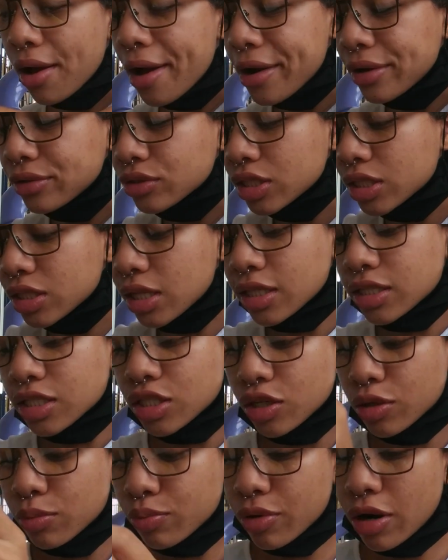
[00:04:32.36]
I don't think that's
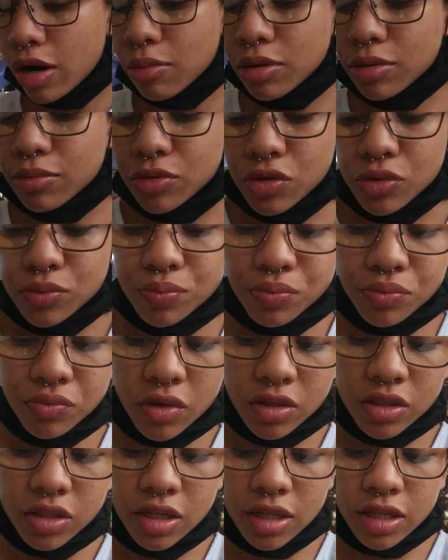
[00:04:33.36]
their problem though.
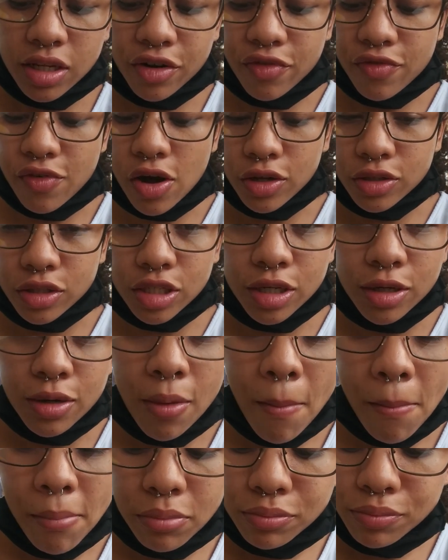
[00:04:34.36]
It's not their fault.
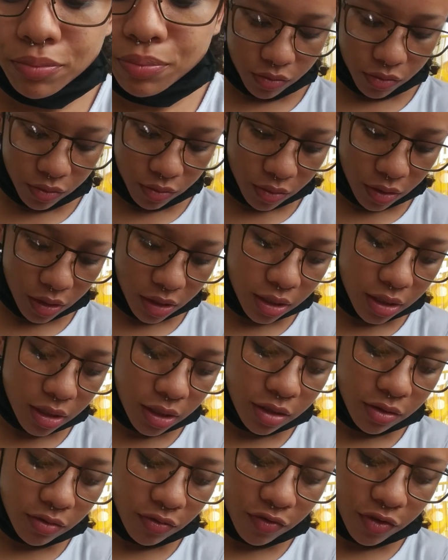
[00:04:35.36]
This
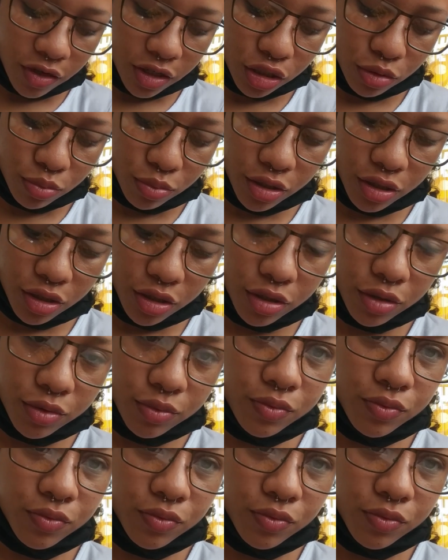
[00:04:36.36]
is the veggie burger.